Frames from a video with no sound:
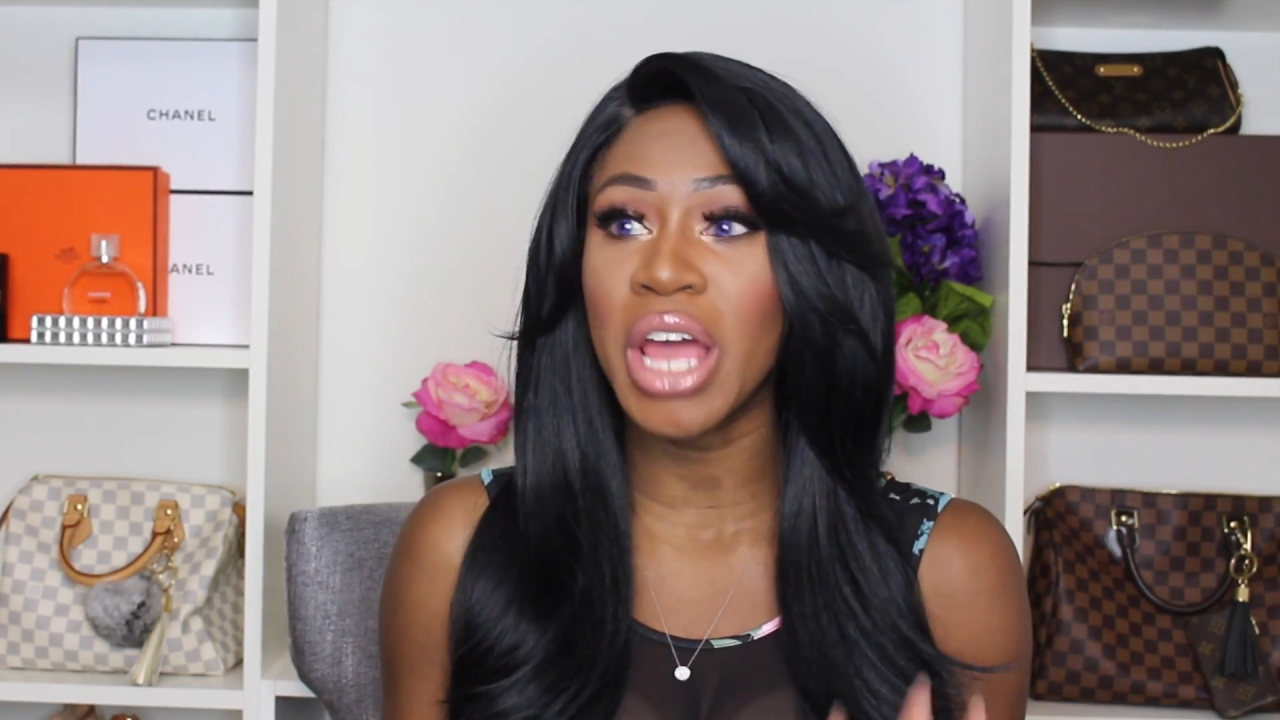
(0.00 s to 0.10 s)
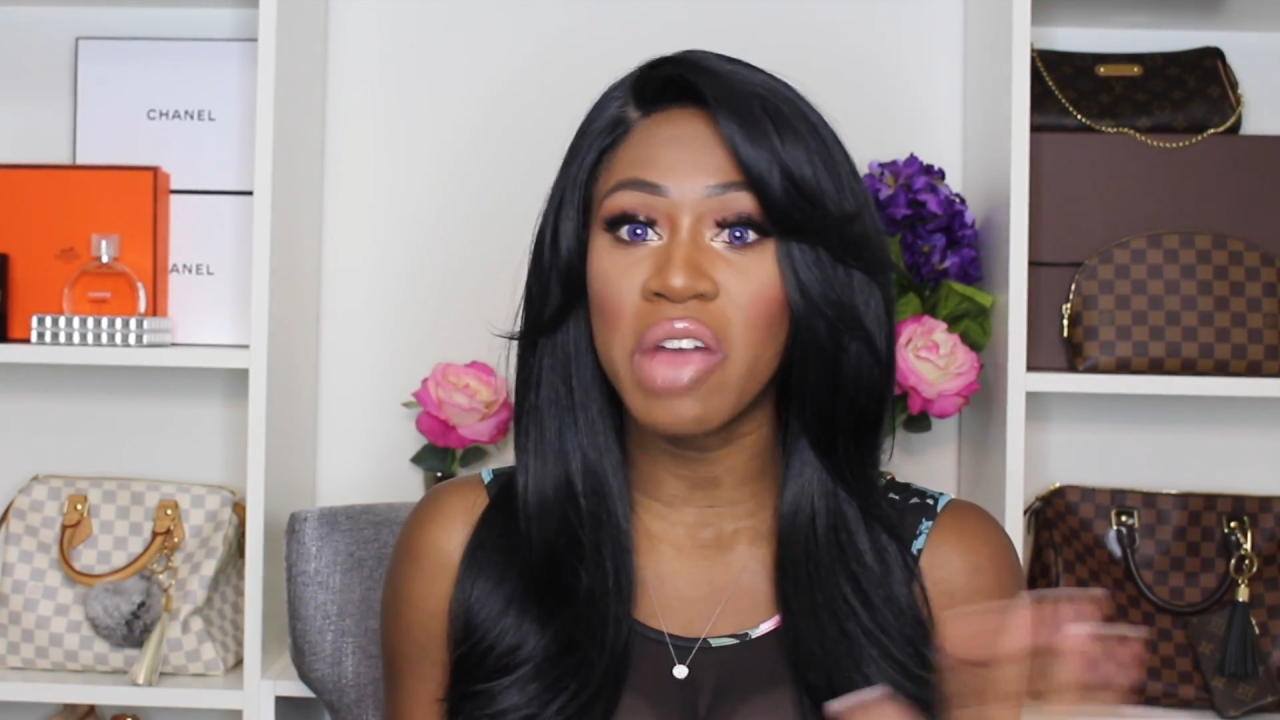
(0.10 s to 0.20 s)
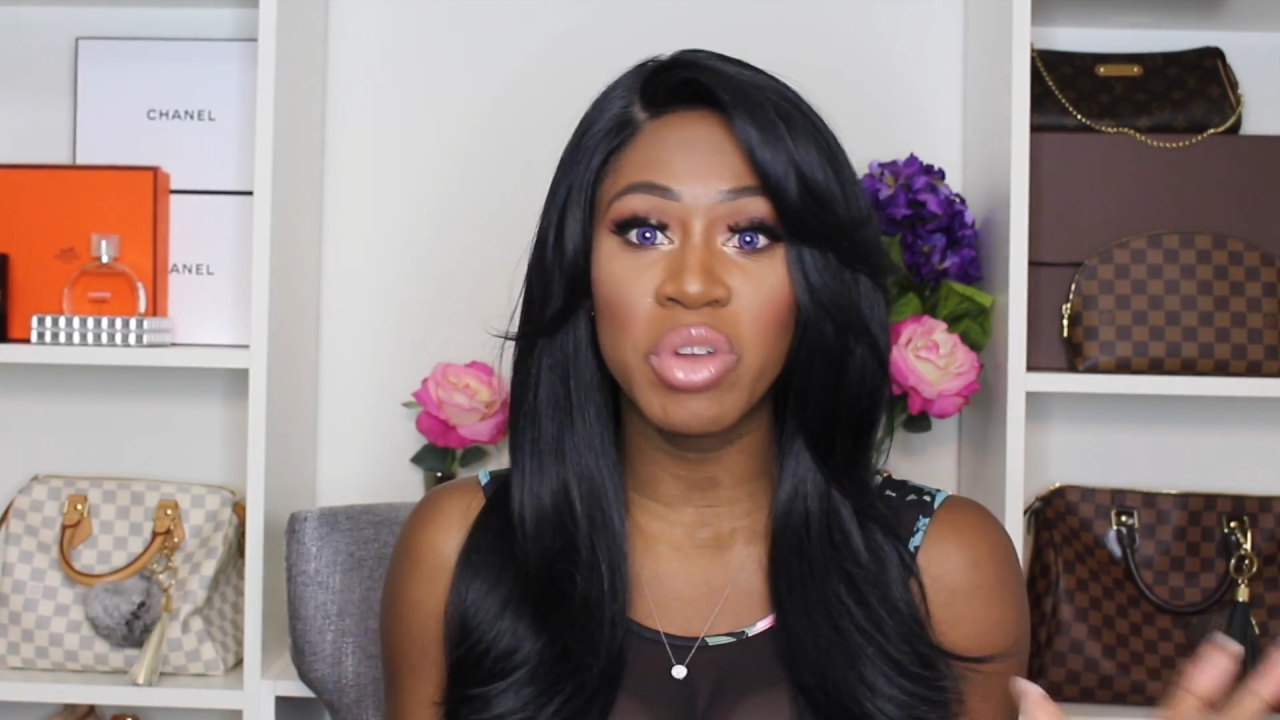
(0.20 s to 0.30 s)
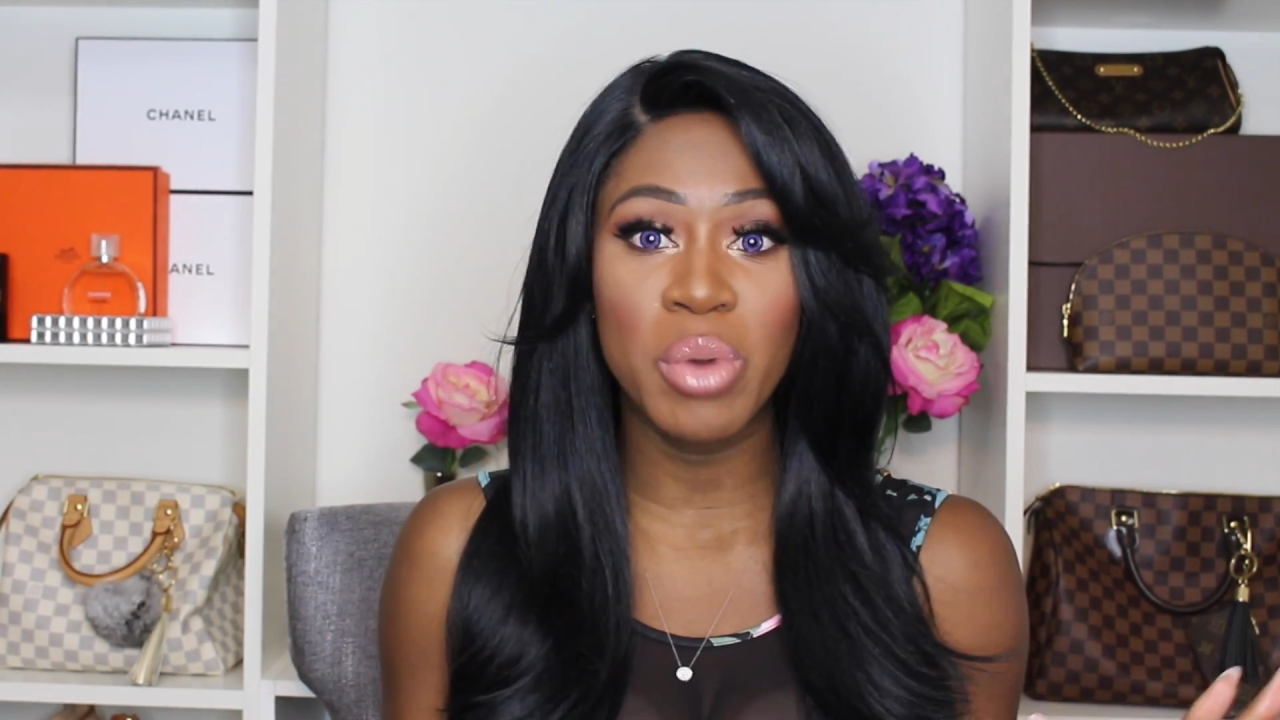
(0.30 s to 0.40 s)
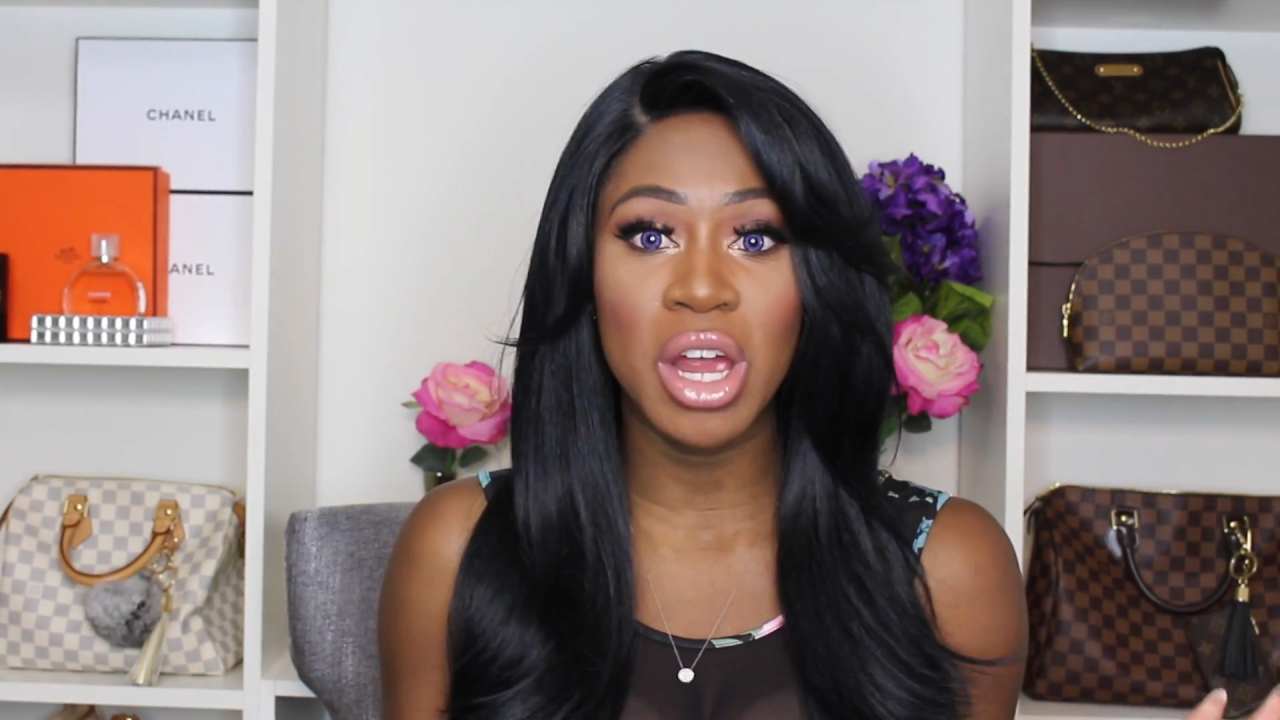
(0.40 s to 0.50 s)

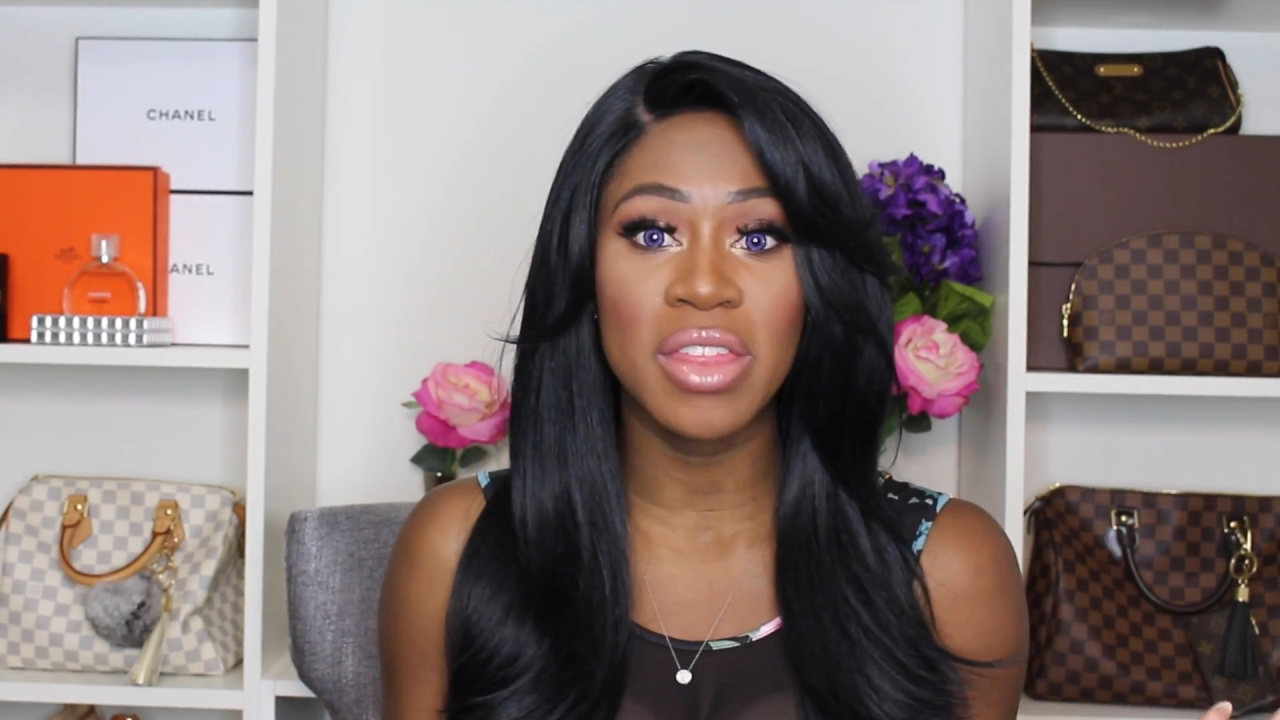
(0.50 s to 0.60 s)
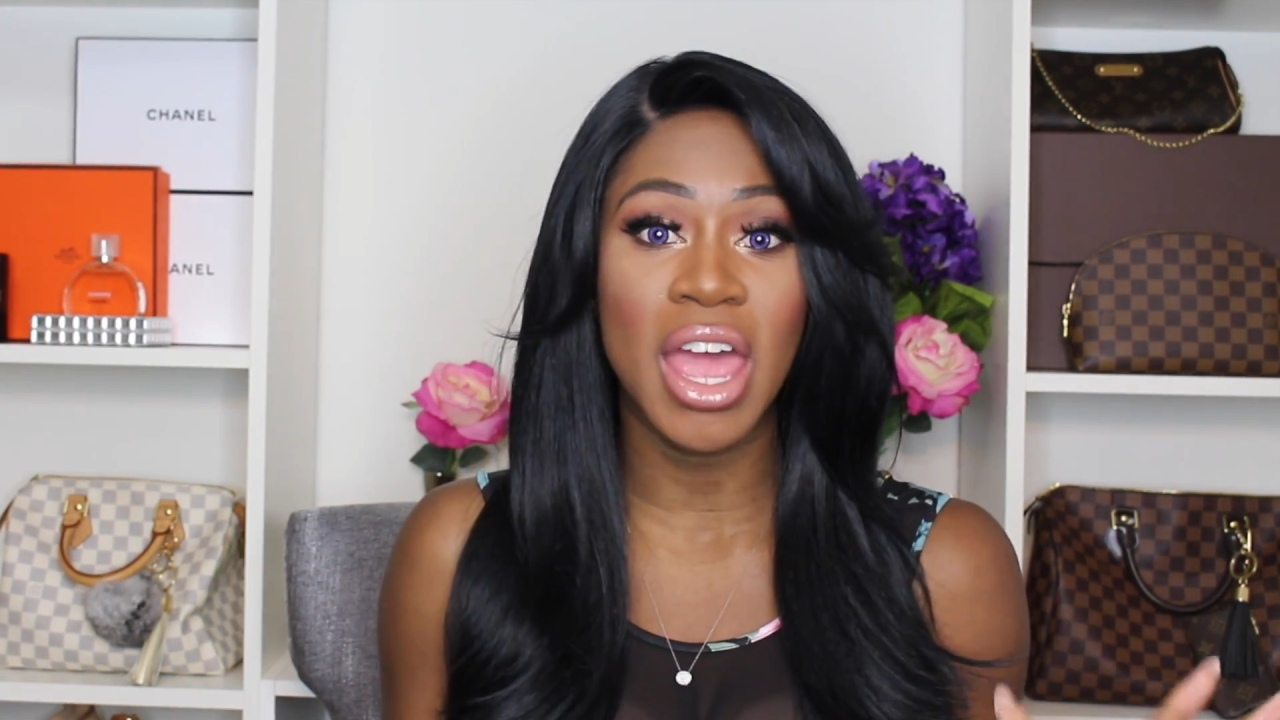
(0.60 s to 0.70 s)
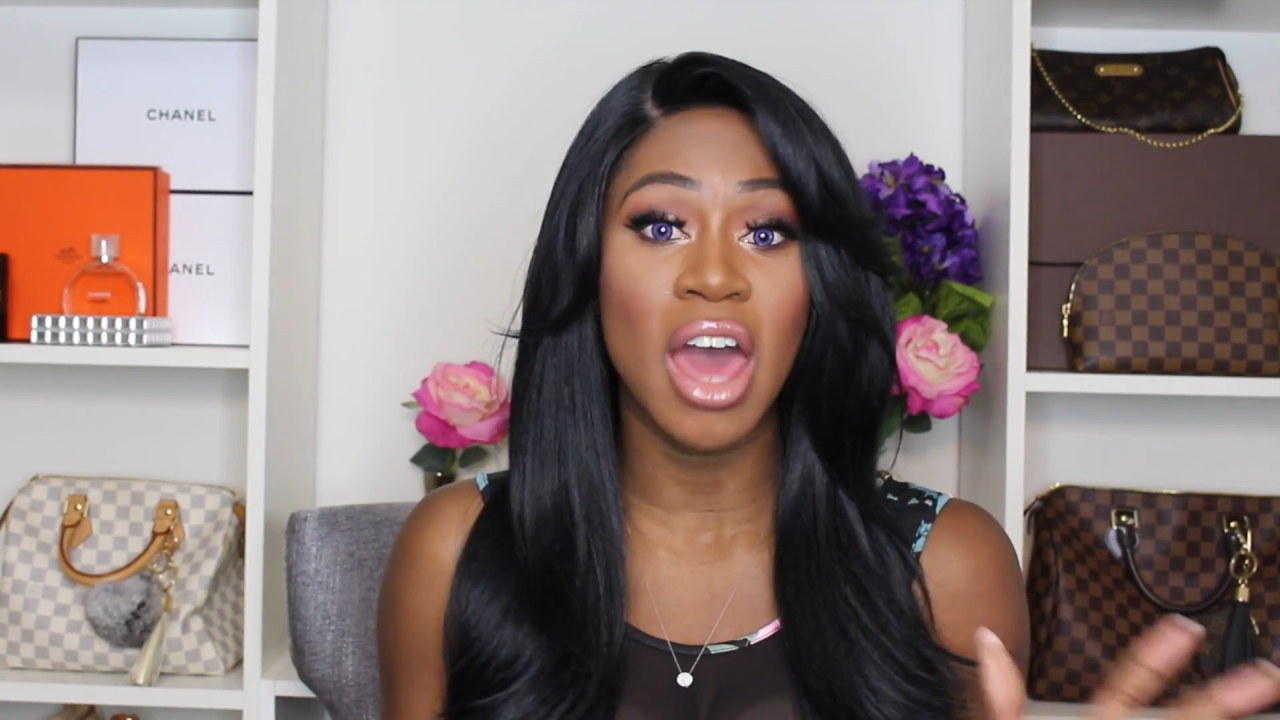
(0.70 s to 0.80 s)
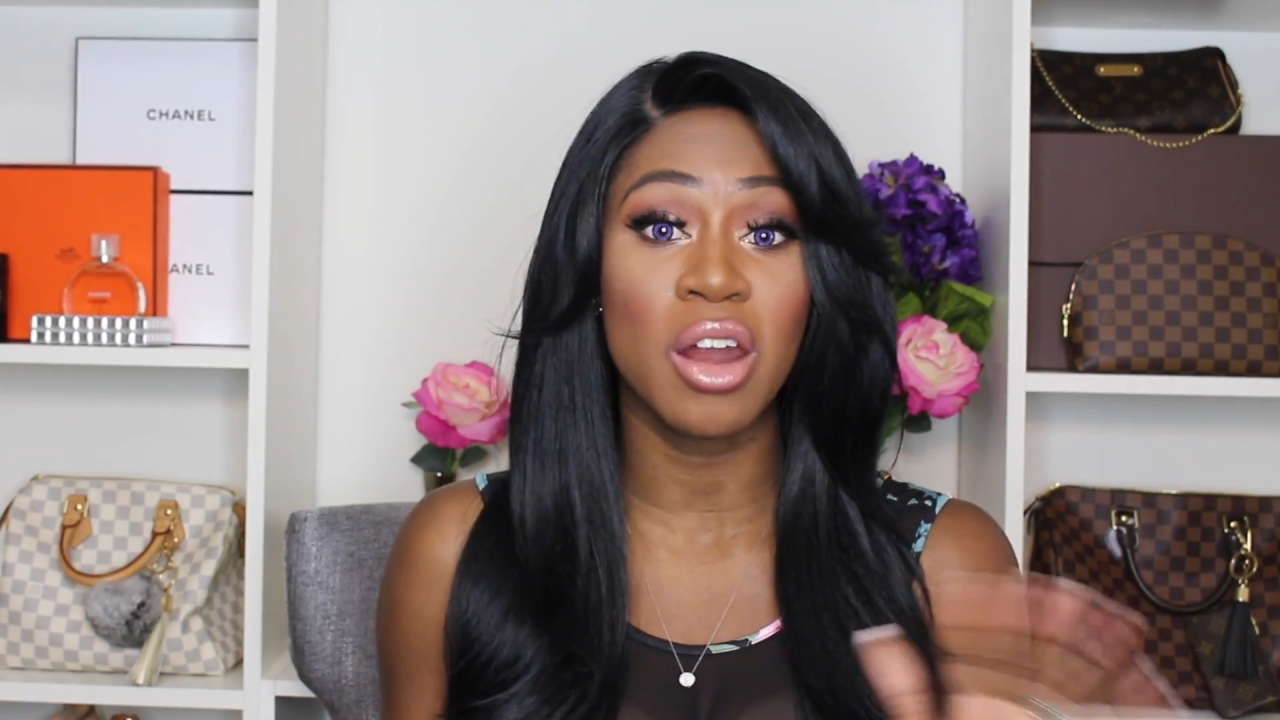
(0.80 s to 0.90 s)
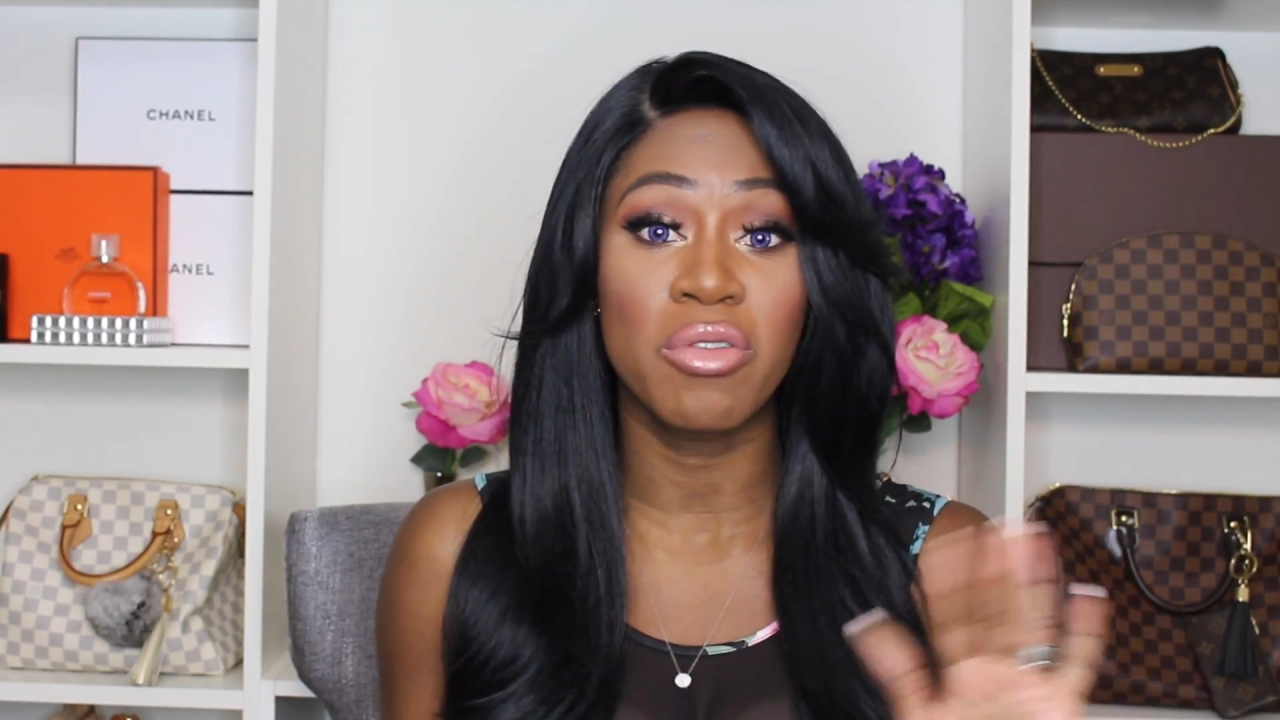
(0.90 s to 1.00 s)
everywhere they had